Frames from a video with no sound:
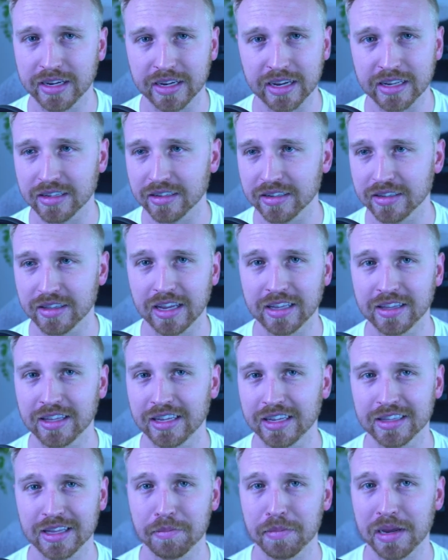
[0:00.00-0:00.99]
and they think
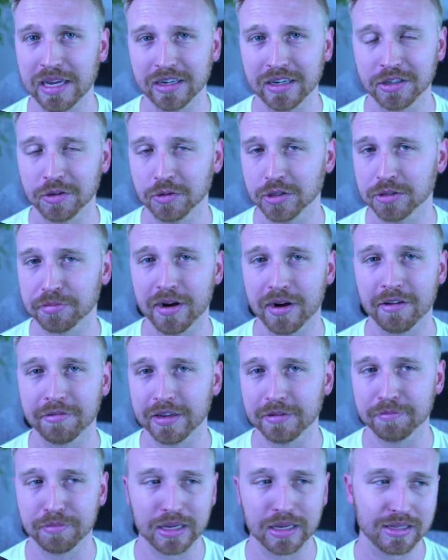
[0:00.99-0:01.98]
they made a huge
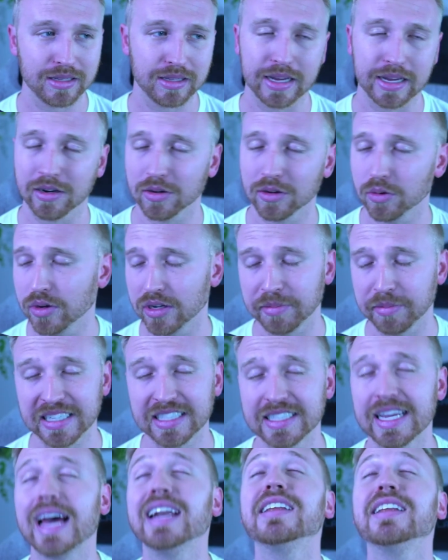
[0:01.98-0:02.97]
profit, but they are going to be
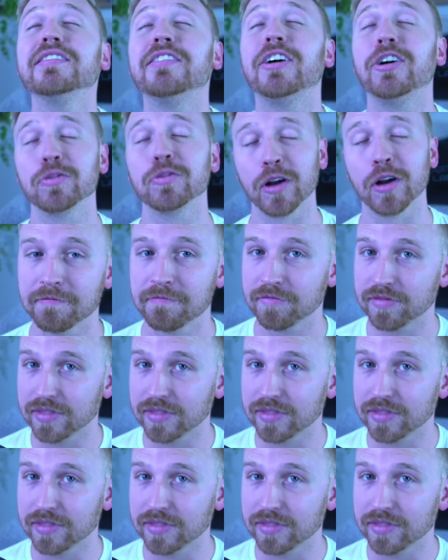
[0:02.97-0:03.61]
sad in the long run.